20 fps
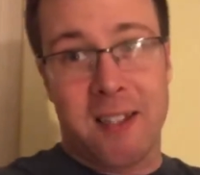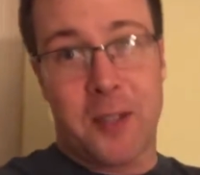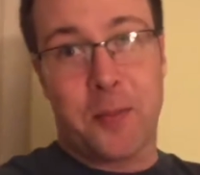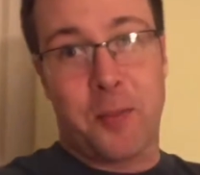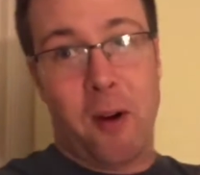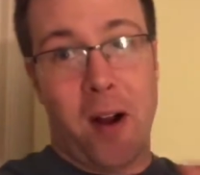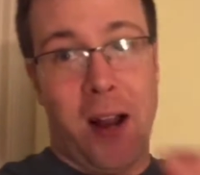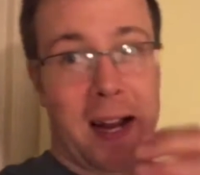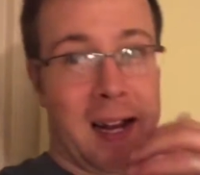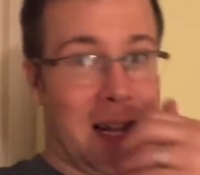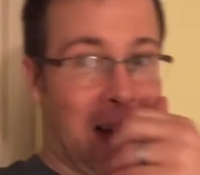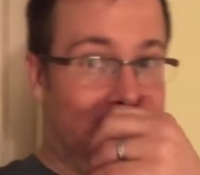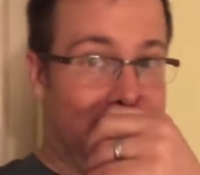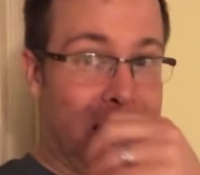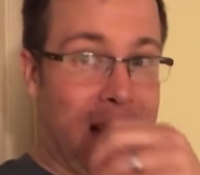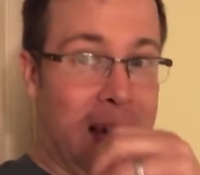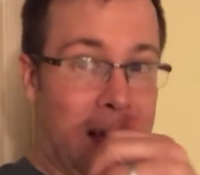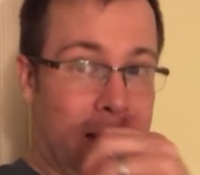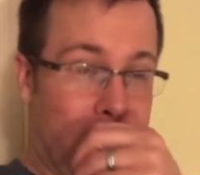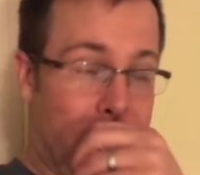this prank on
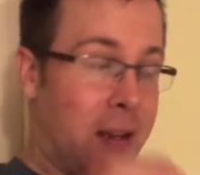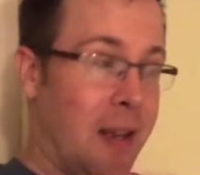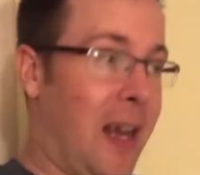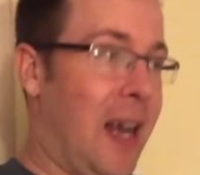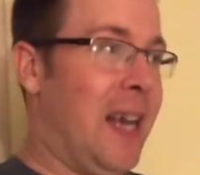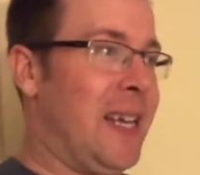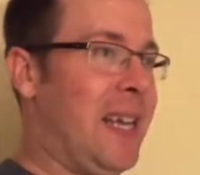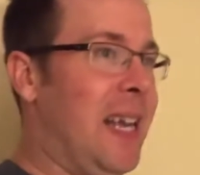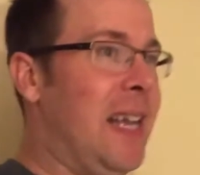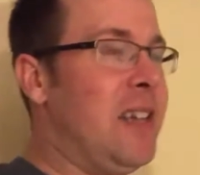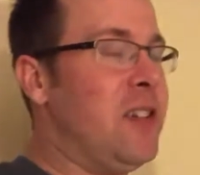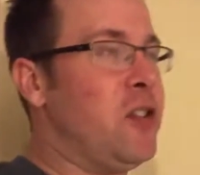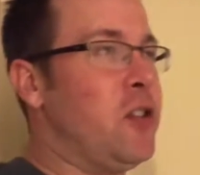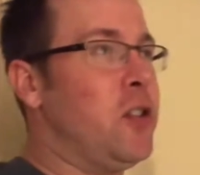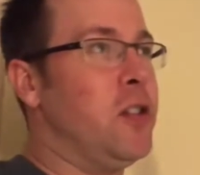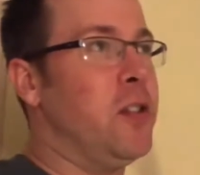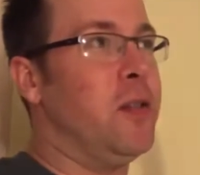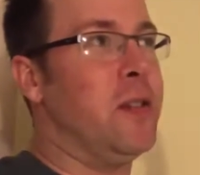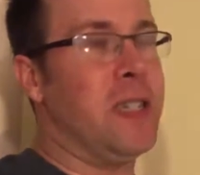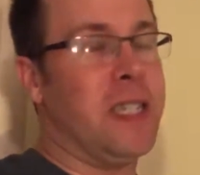Gavin. I can't
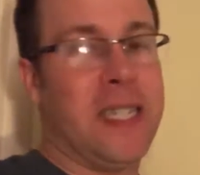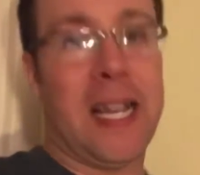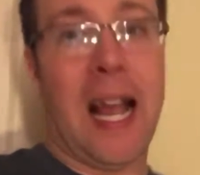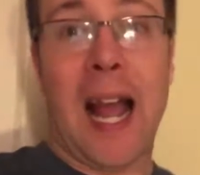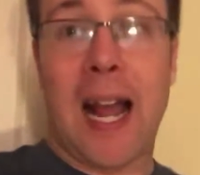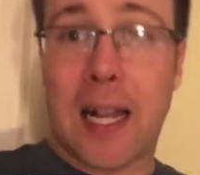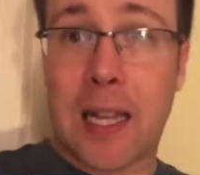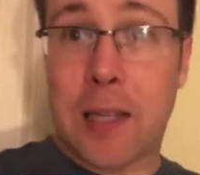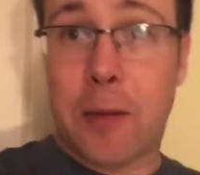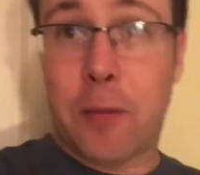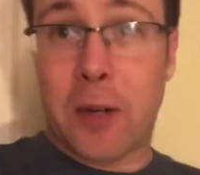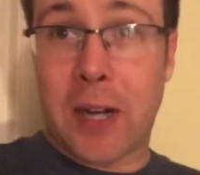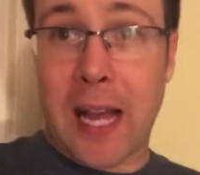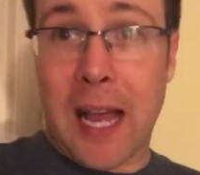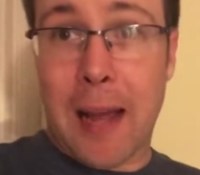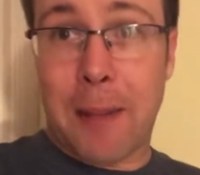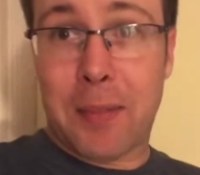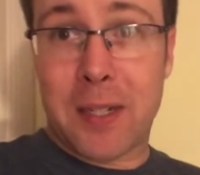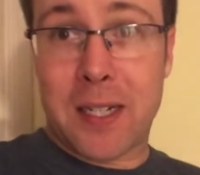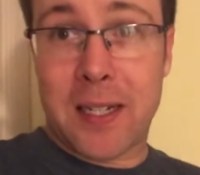show you exactly what
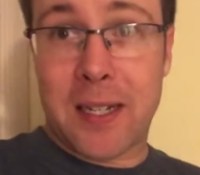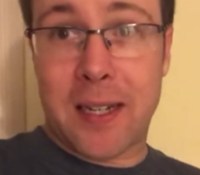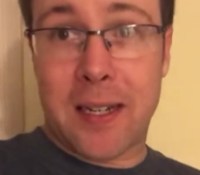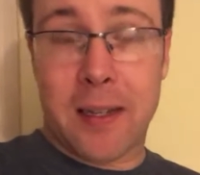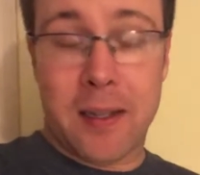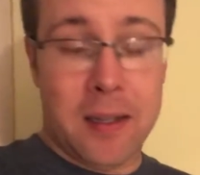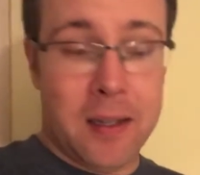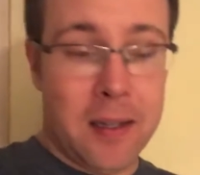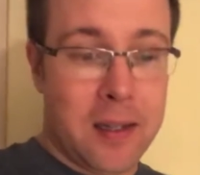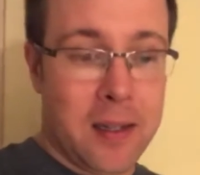happened in it,